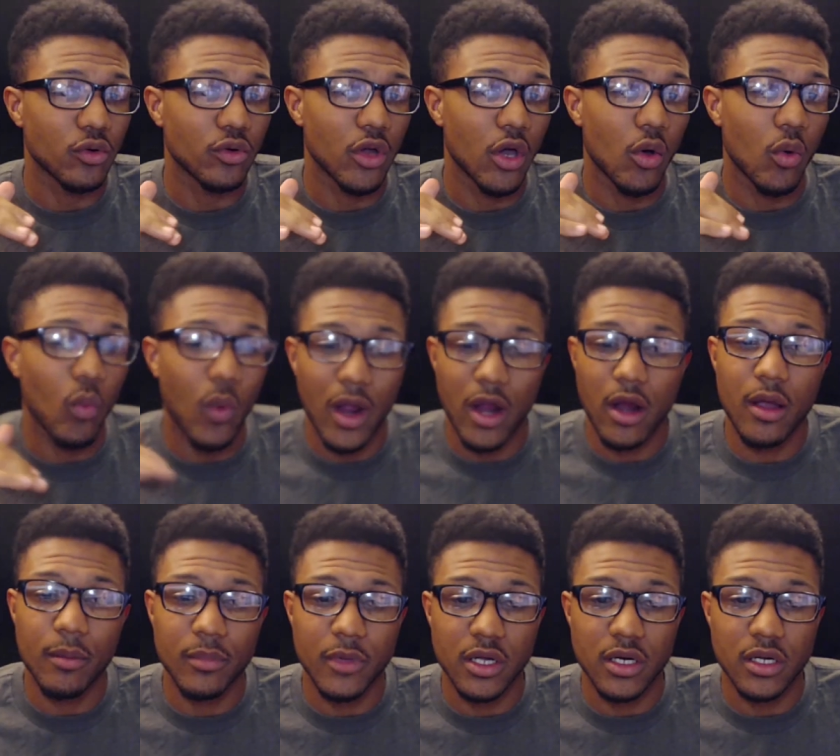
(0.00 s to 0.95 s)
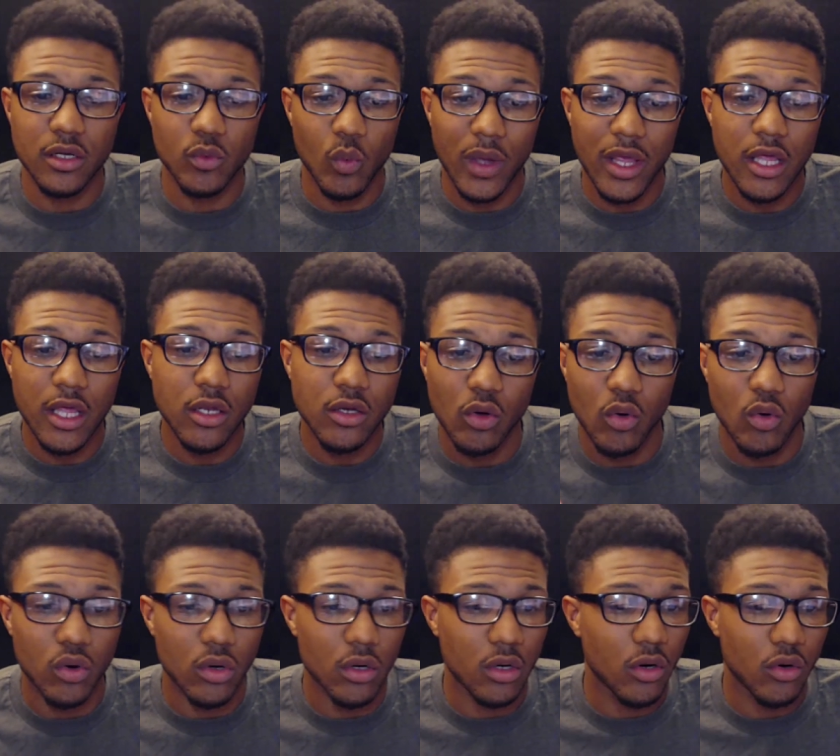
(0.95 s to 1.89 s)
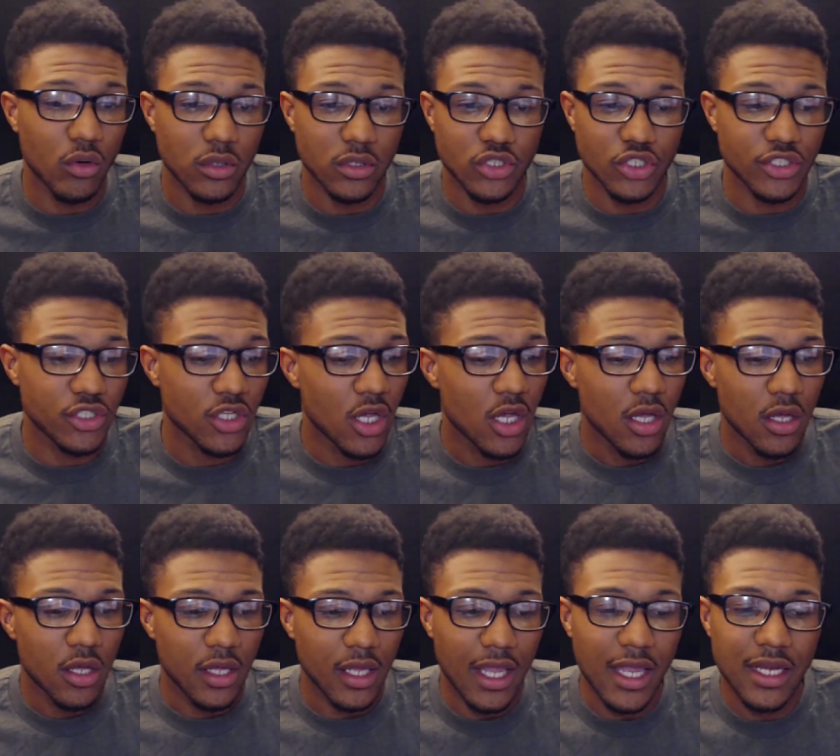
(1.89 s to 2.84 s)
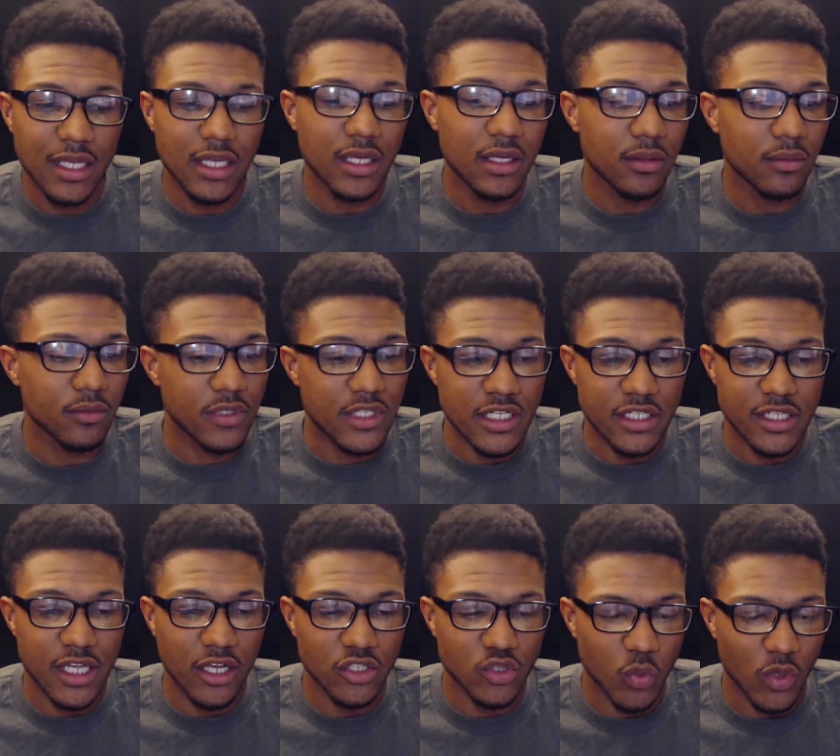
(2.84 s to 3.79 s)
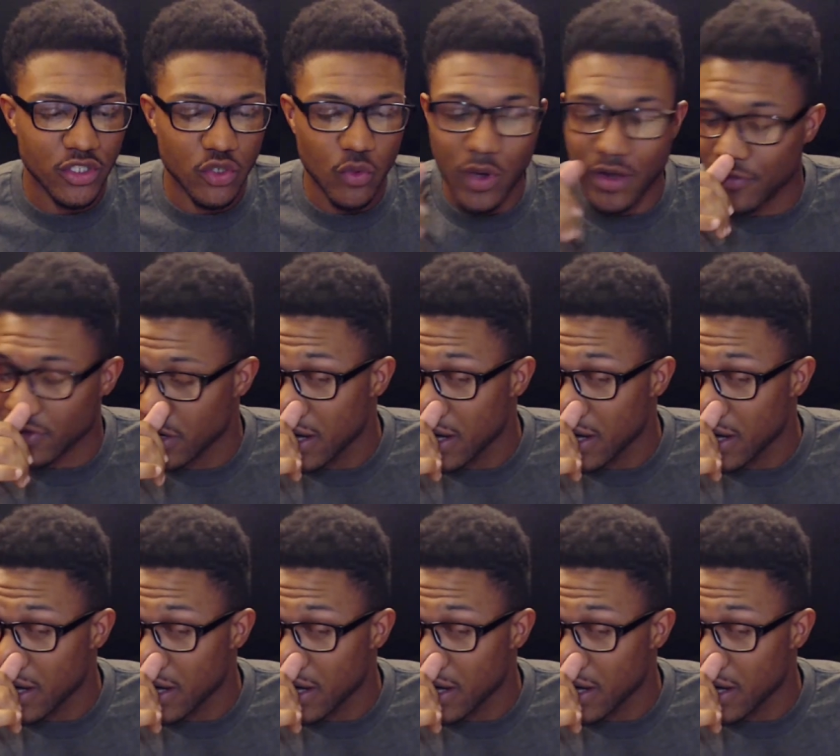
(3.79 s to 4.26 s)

know where I'm gonna, when, or just any details whatsoever.